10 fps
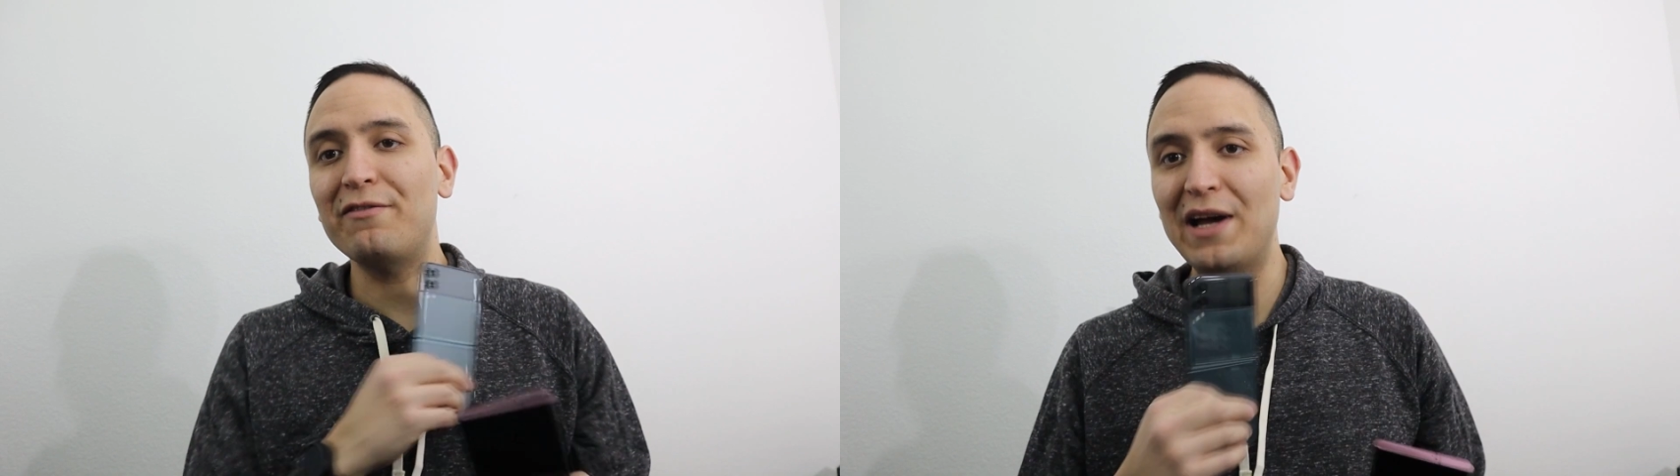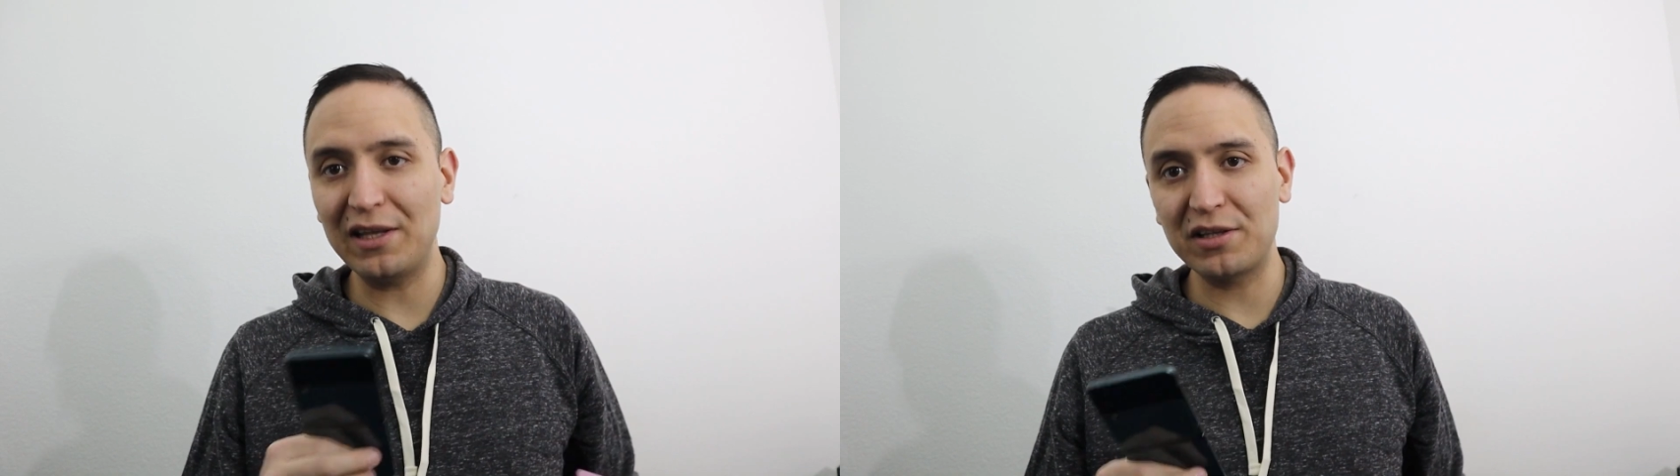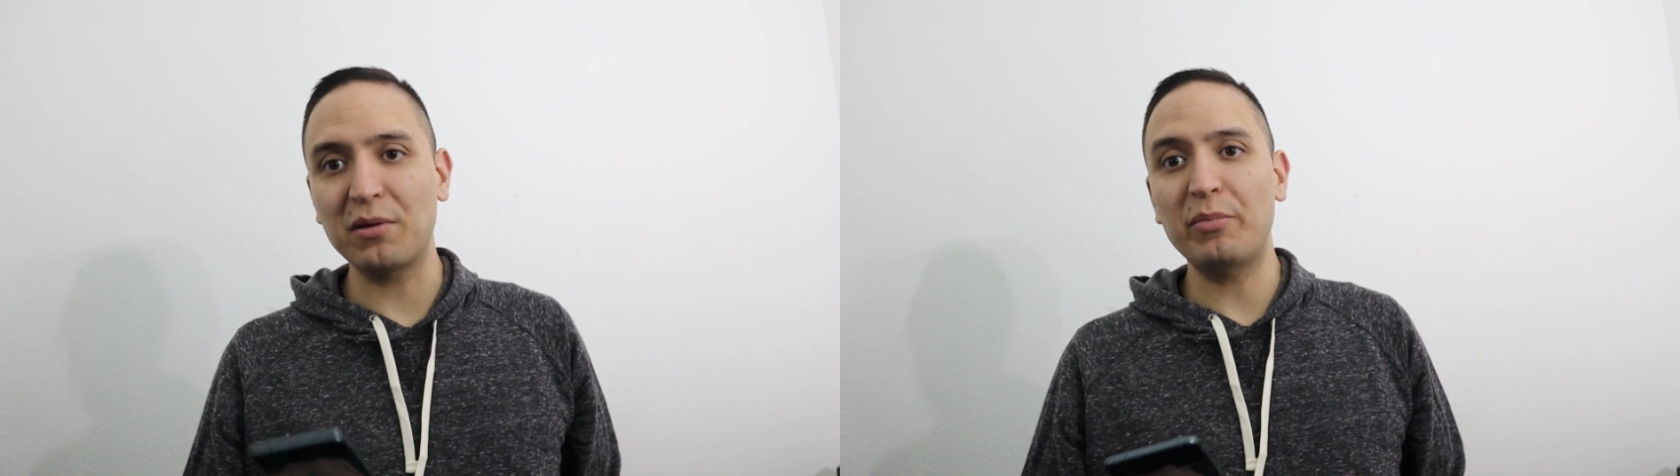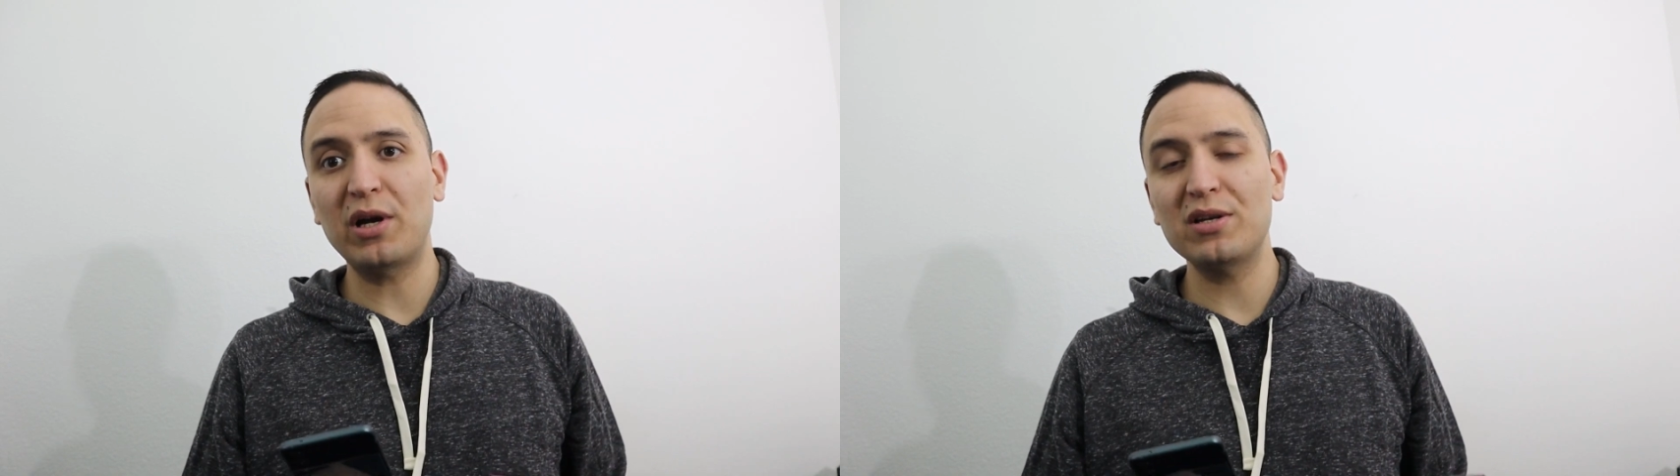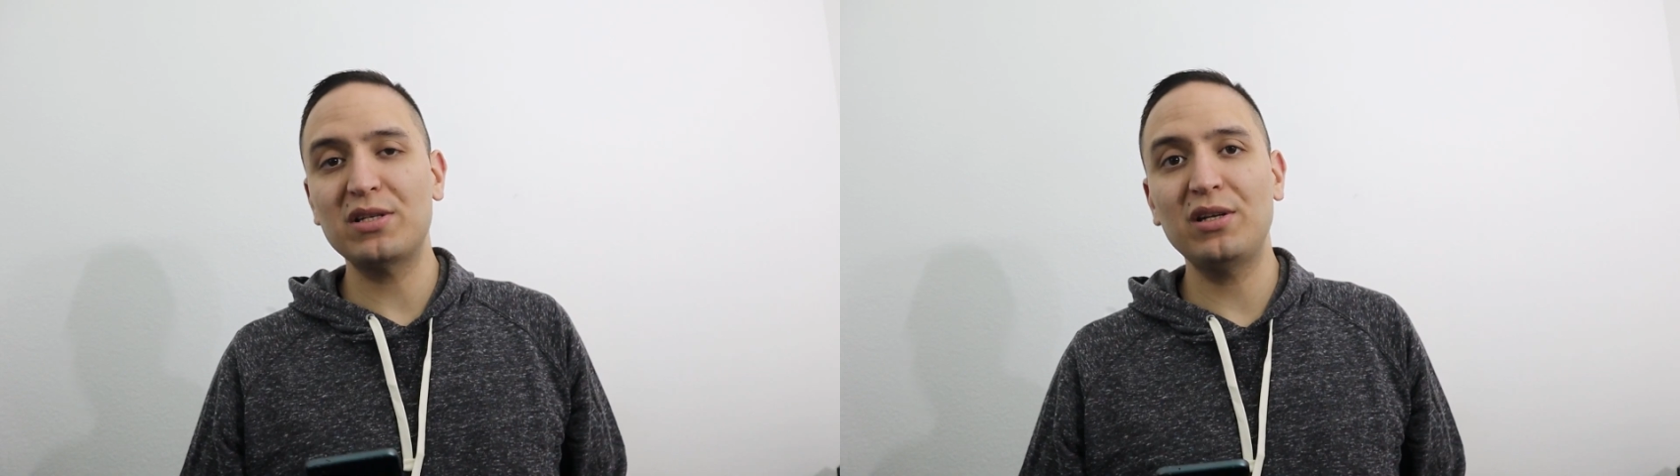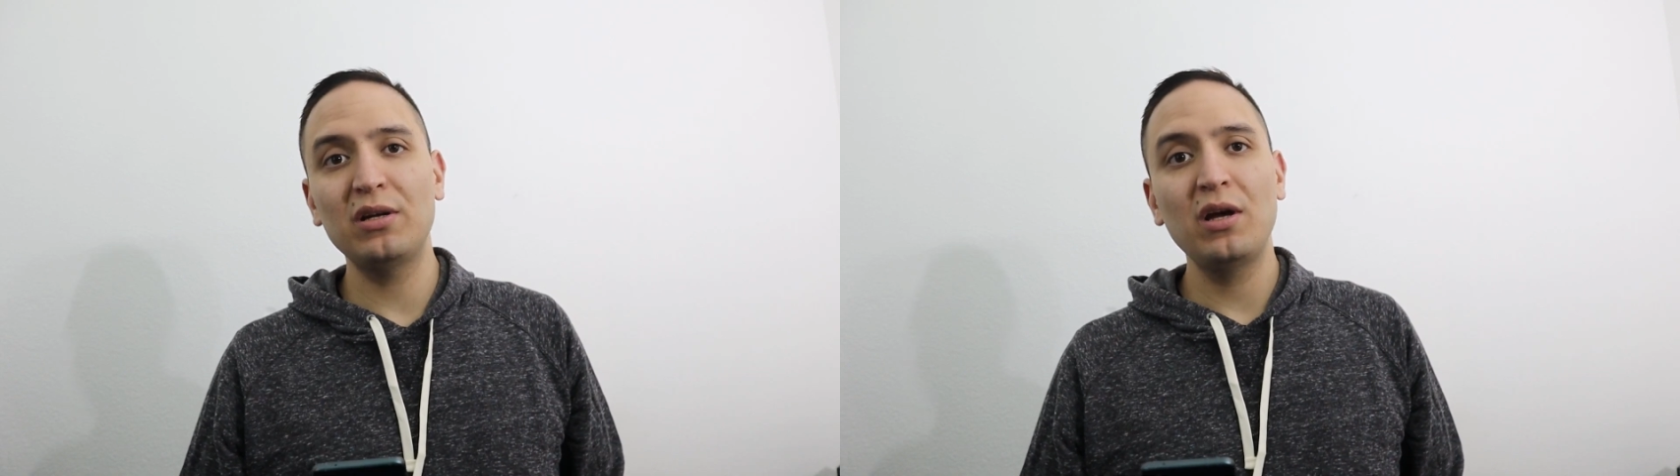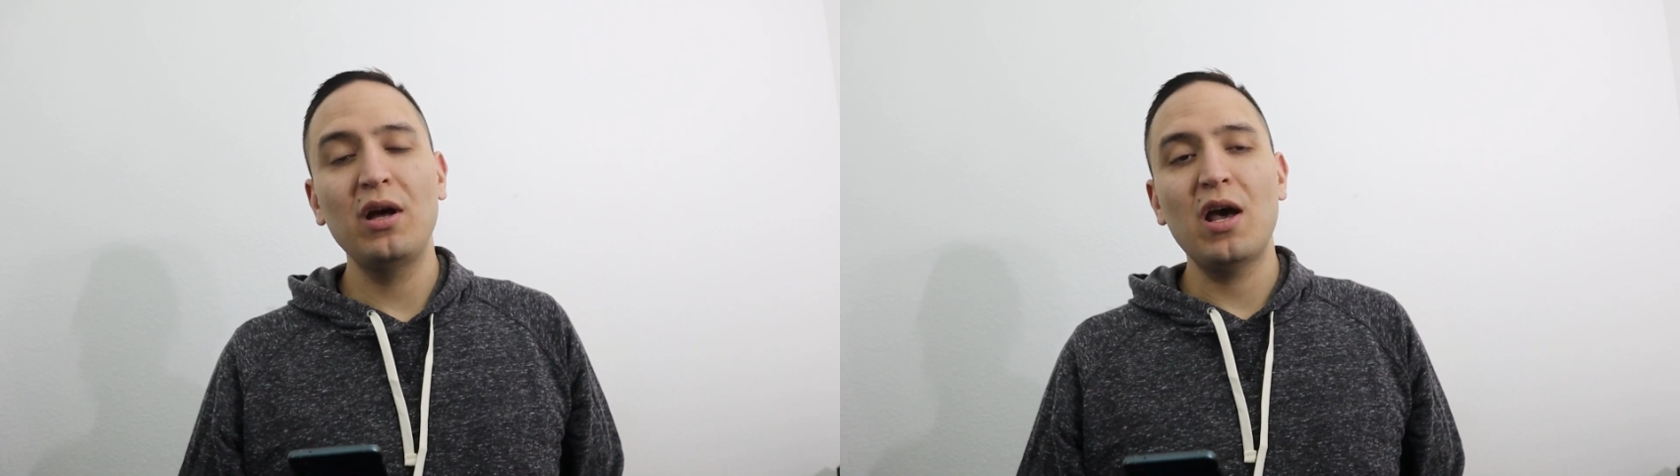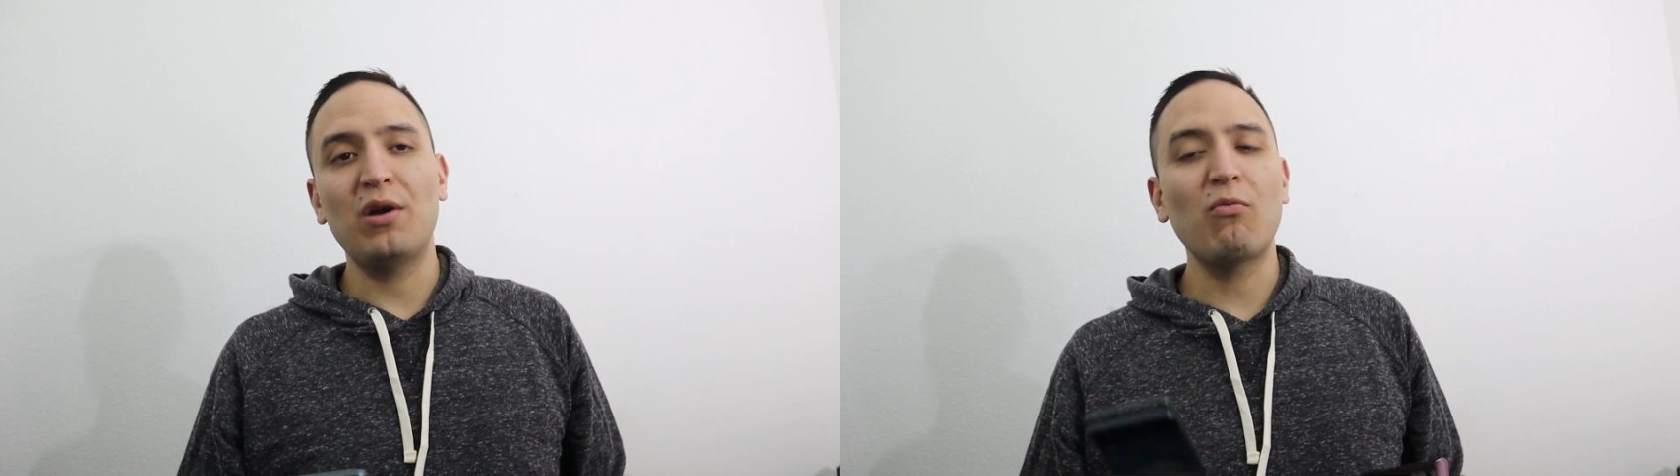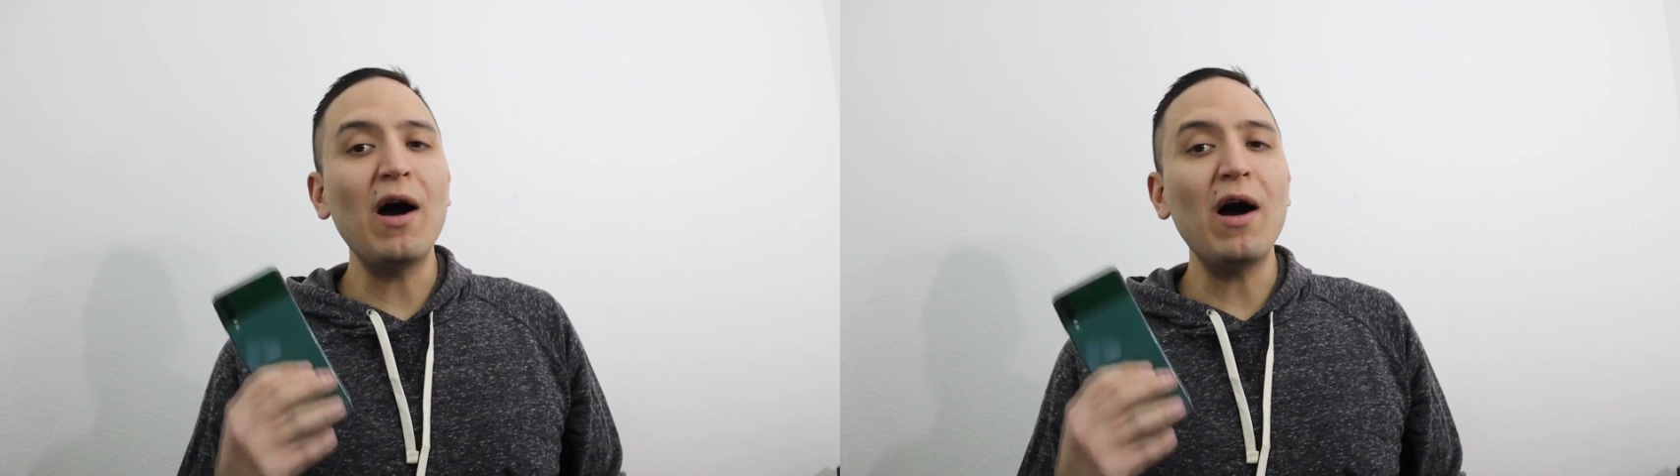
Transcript: valid comparison, and